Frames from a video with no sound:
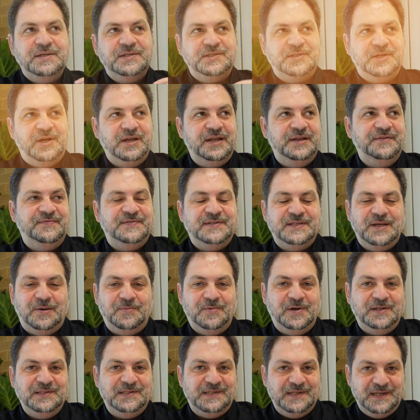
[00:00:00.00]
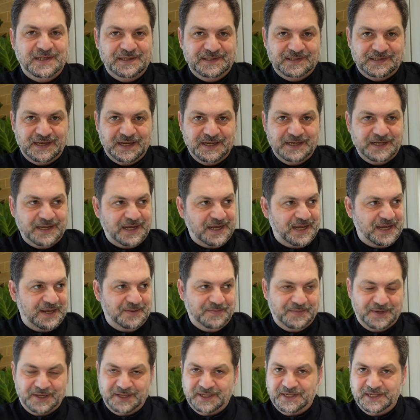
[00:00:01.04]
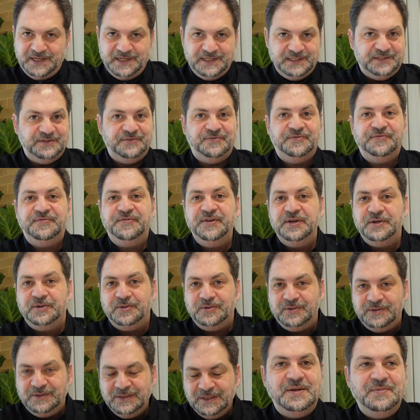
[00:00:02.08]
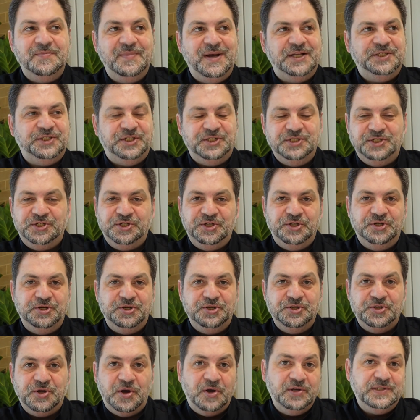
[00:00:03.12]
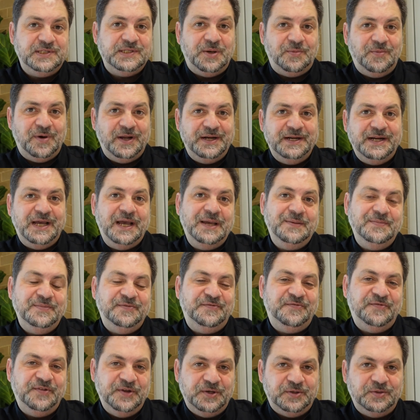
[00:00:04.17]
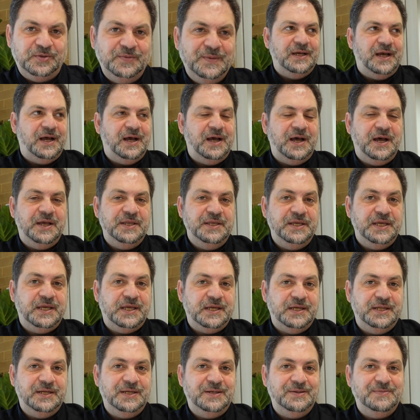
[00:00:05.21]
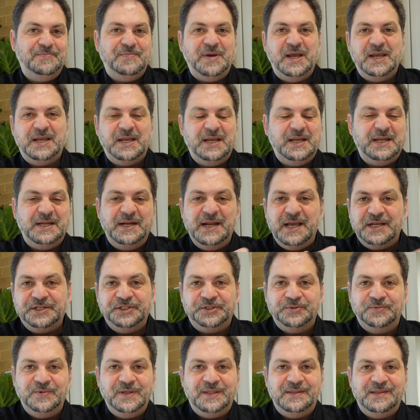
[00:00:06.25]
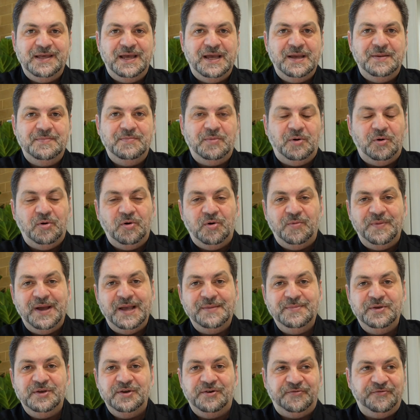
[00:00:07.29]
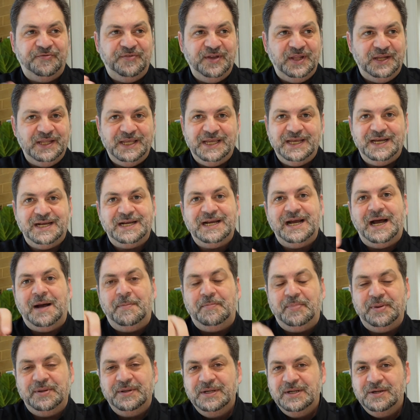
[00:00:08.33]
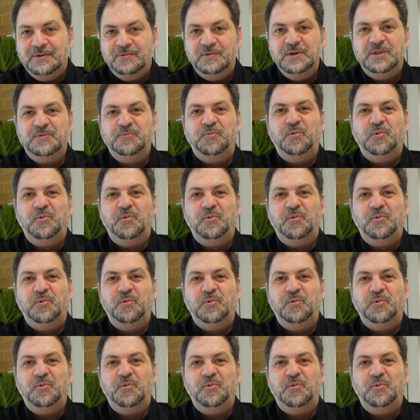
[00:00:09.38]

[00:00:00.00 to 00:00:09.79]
So if someone says their name is Phil, imagine, do you know someone named Phil? You can make a connection with them, or maybe you're filling a cup with